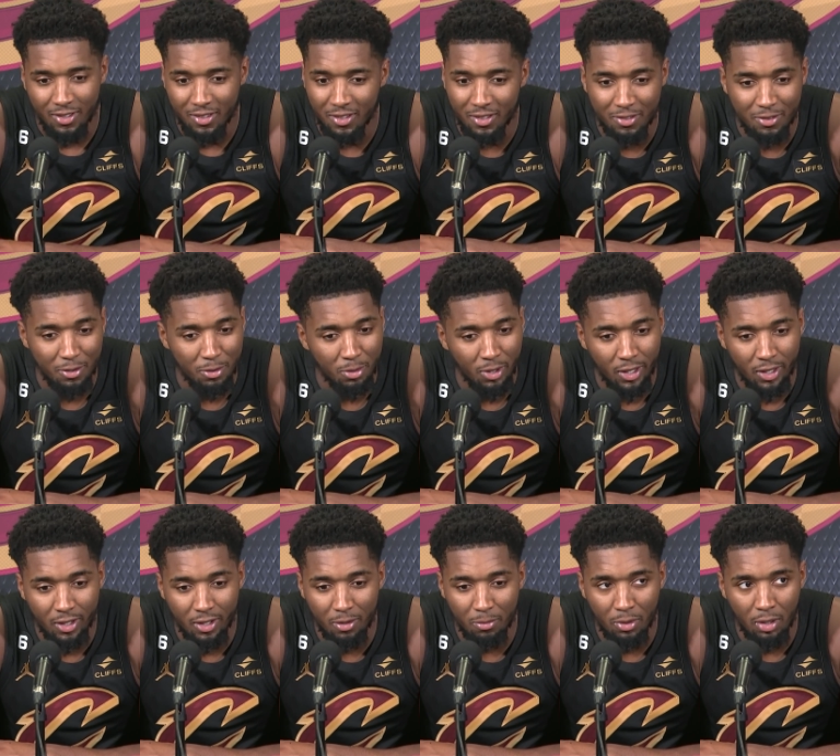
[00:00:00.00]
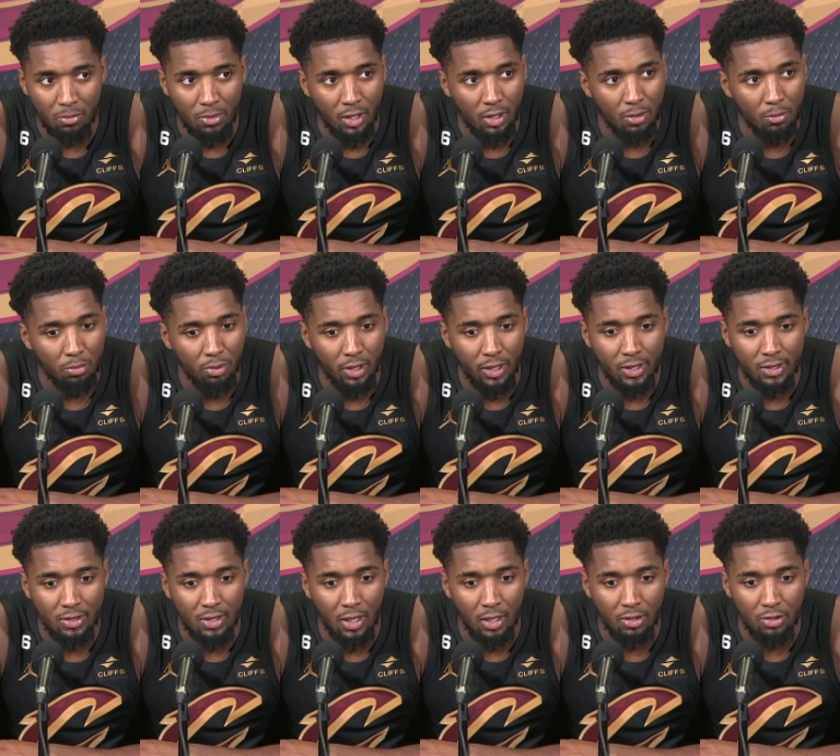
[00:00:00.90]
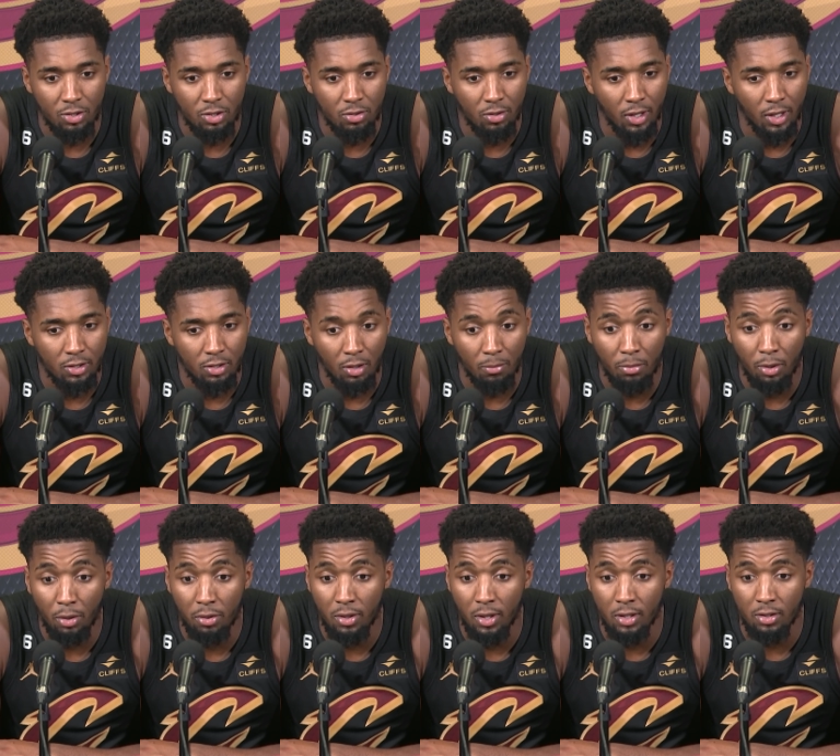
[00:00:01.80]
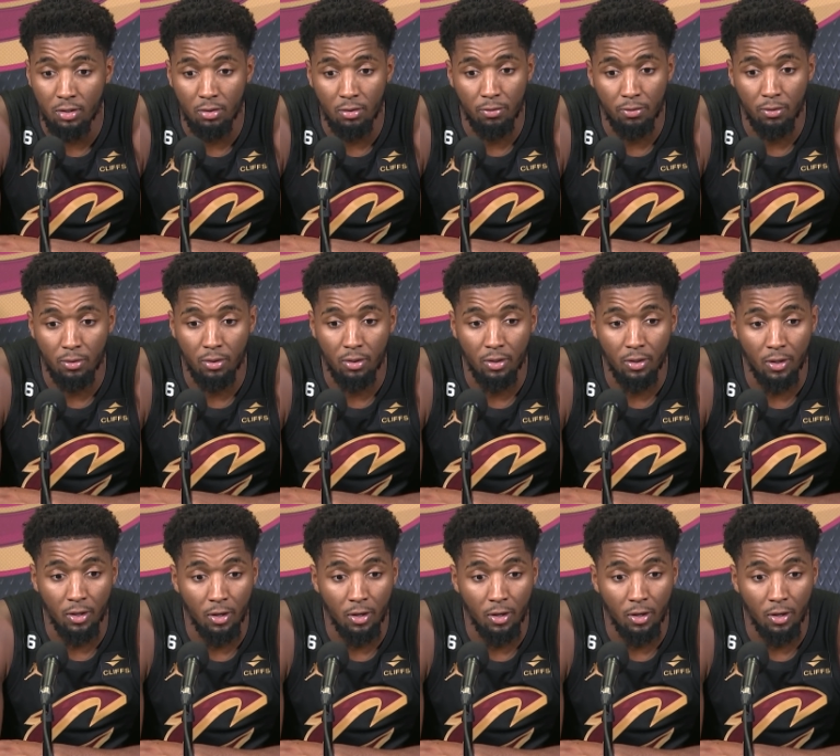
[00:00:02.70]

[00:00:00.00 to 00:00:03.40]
this dude right here, man, making plays down the stretch on both ends of the floor.